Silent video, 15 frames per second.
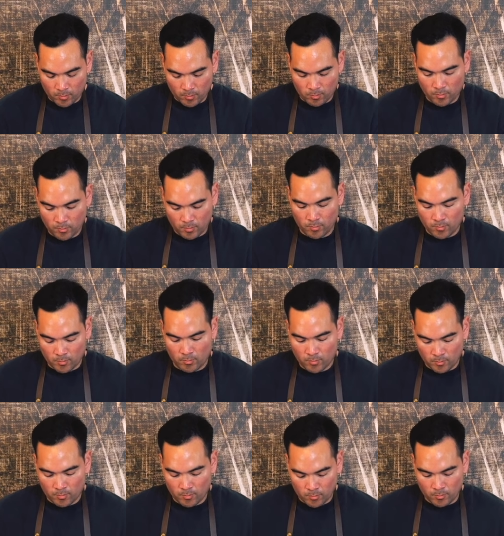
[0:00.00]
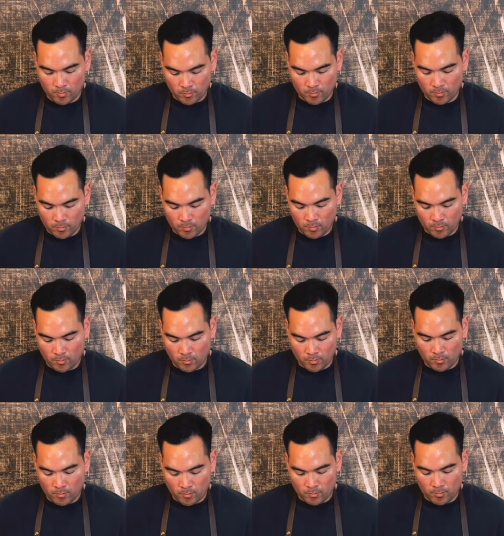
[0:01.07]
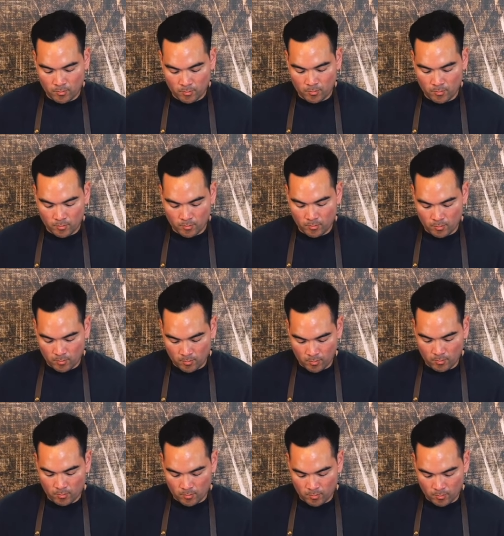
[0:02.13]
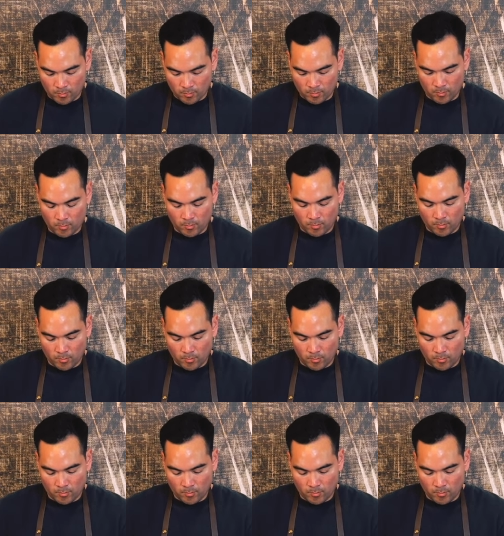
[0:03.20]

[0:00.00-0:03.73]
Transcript: Nothing is said.